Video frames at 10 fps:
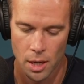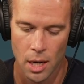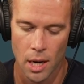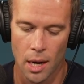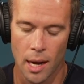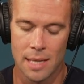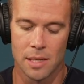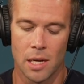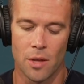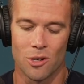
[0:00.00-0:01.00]
as
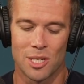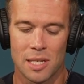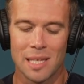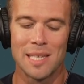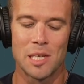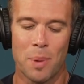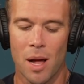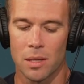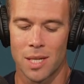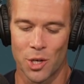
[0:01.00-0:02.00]
another sleazy
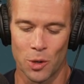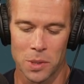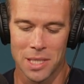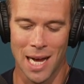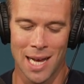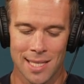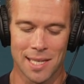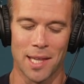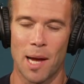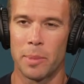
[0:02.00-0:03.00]
politician with ties
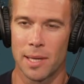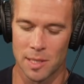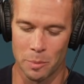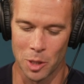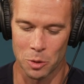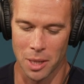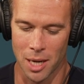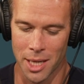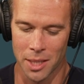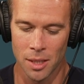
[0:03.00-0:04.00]
to lobbyists and Mitch
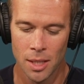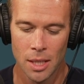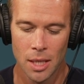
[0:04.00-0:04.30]
McConnell.